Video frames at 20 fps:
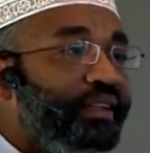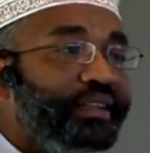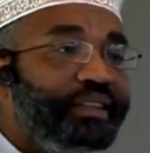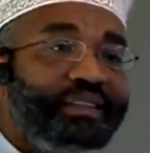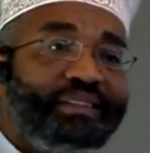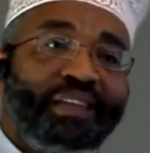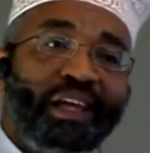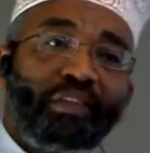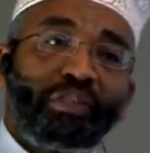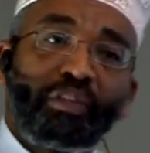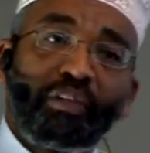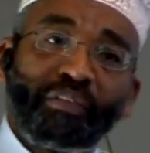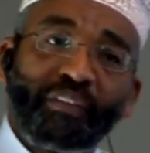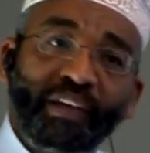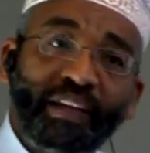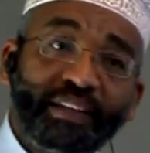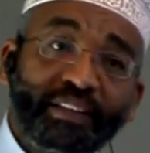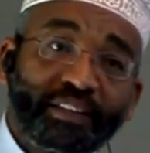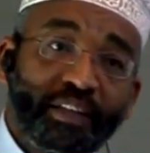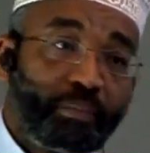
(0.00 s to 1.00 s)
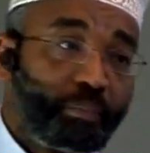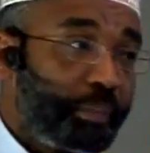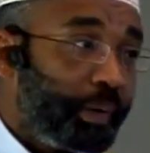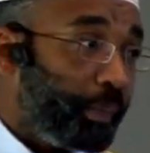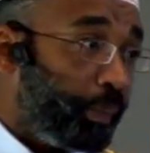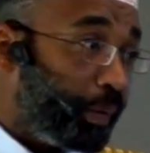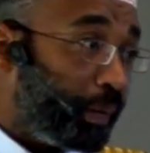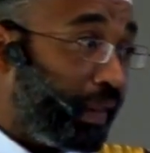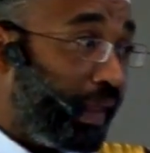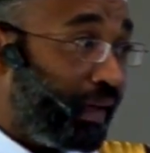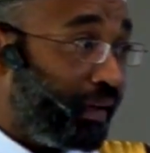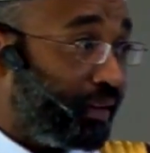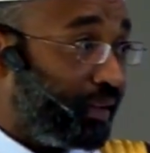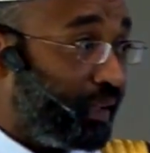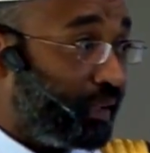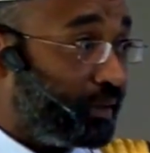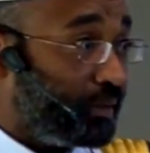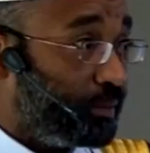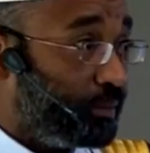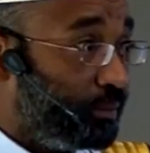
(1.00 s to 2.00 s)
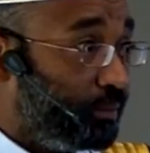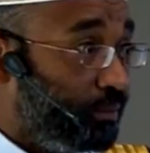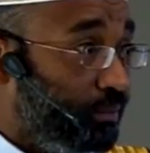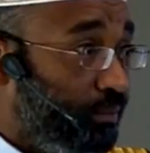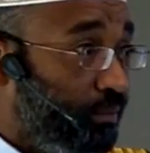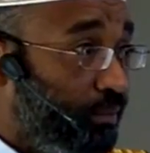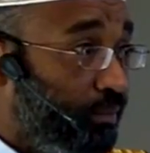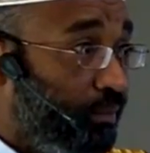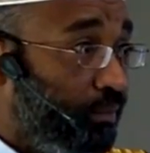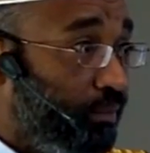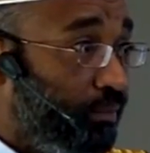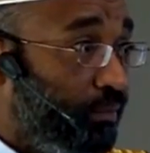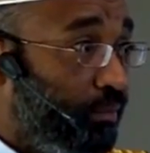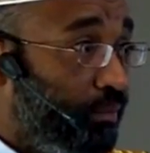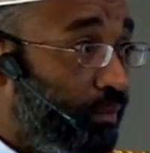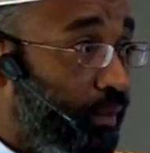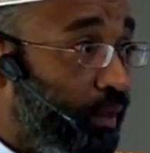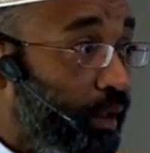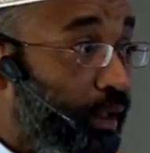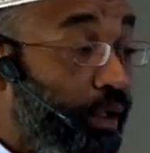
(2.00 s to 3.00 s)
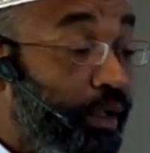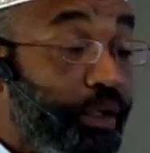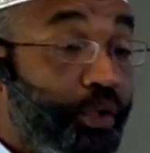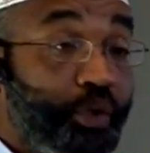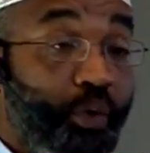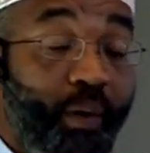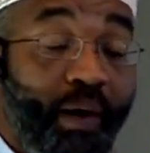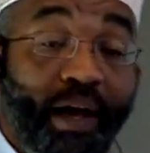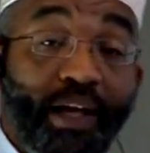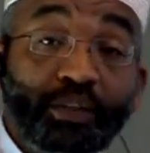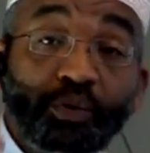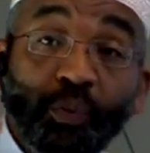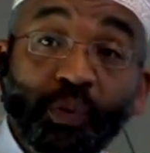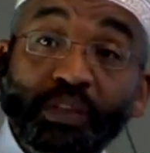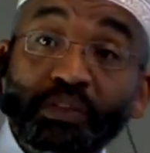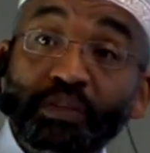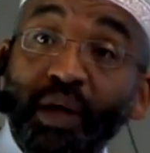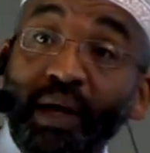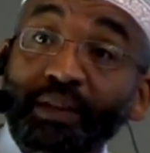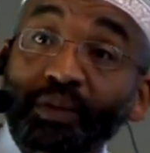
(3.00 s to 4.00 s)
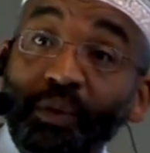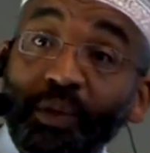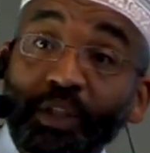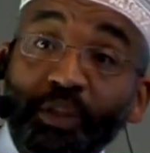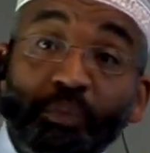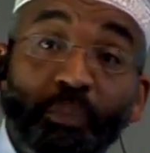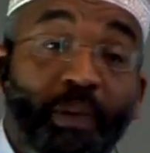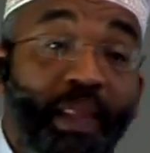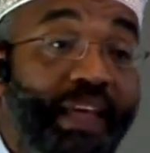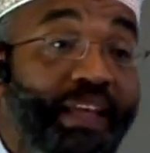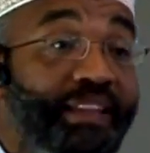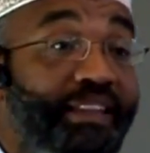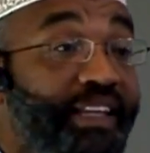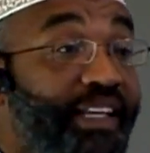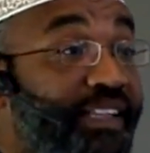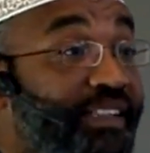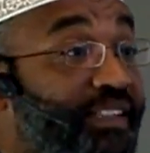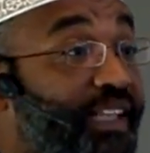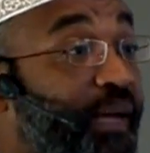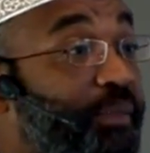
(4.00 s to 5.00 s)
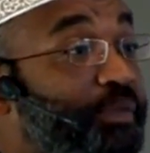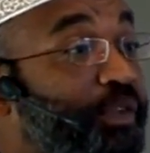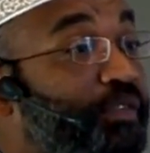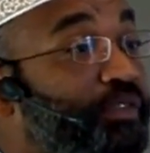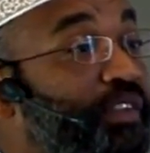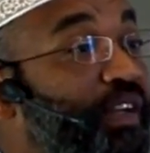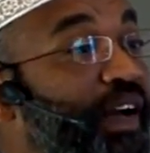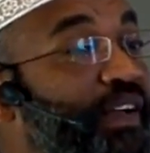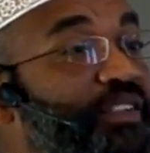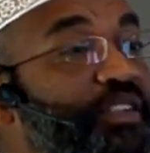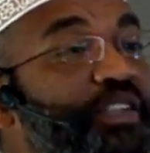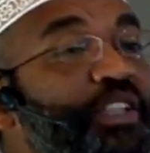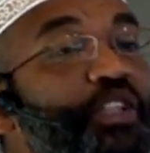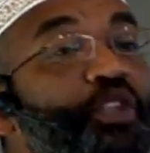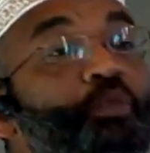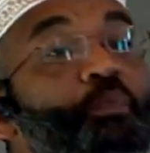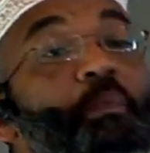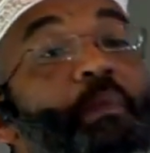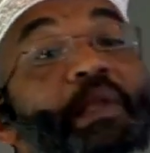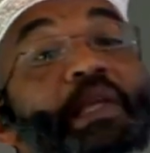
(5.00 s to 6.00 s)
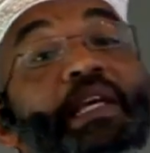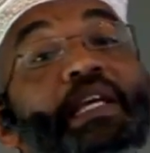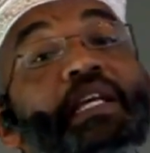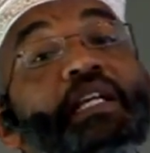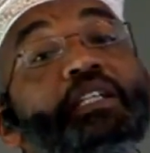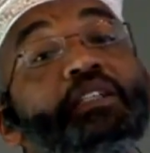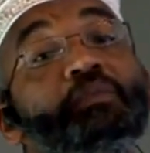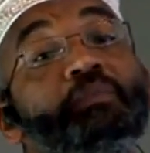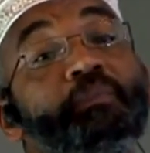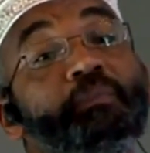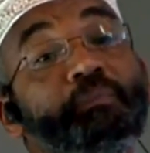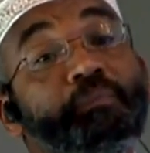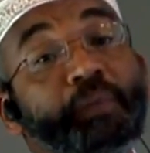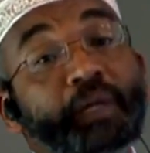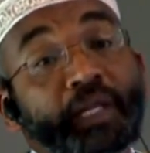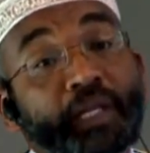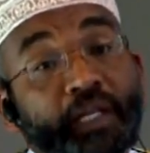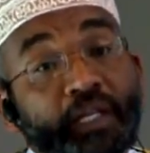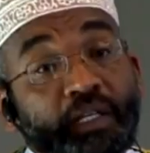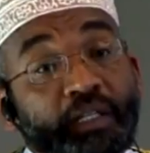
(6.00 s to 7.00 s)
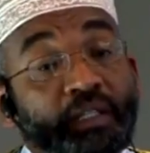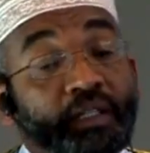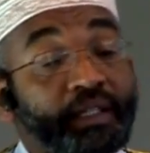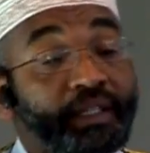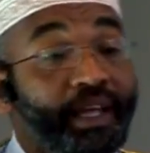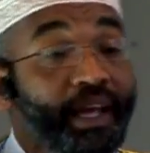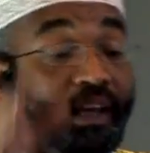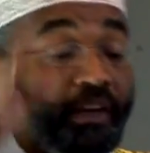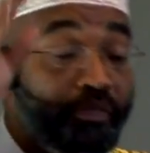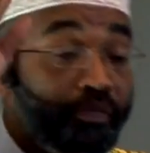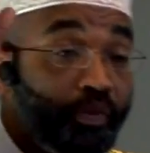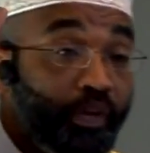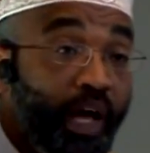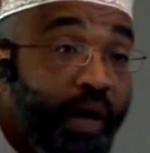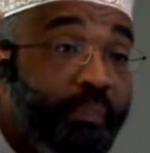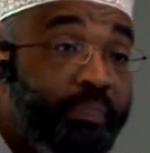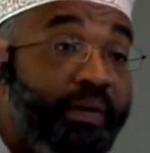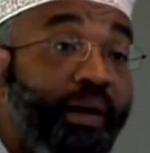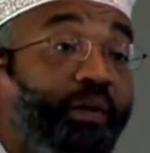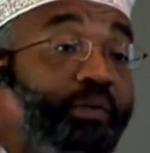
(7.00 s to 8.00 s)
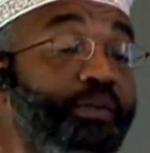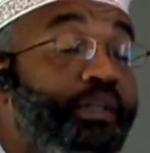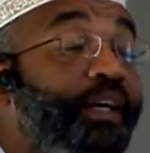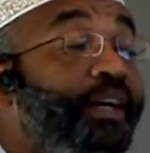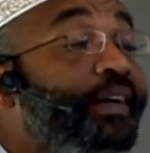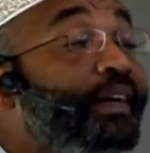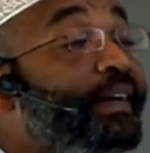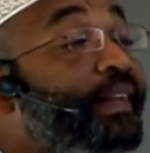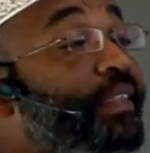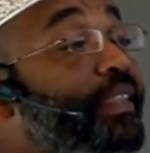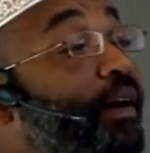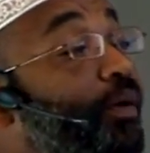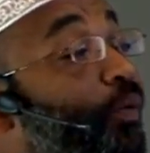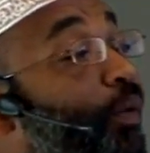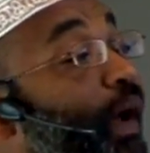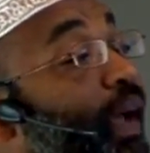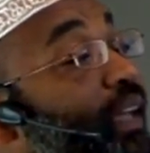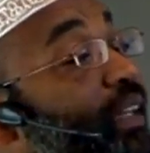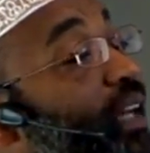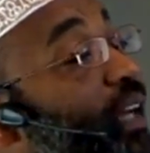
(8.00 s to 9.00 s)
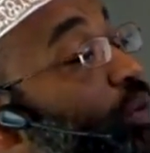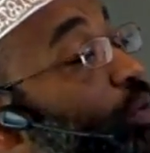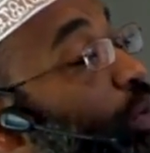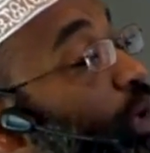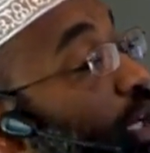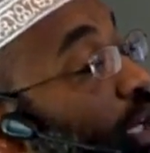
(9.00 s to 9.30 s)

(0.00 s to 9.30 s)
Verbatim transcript: the death of innocent people like that? So as we try to explain these types of tragedies, please be careful about the way that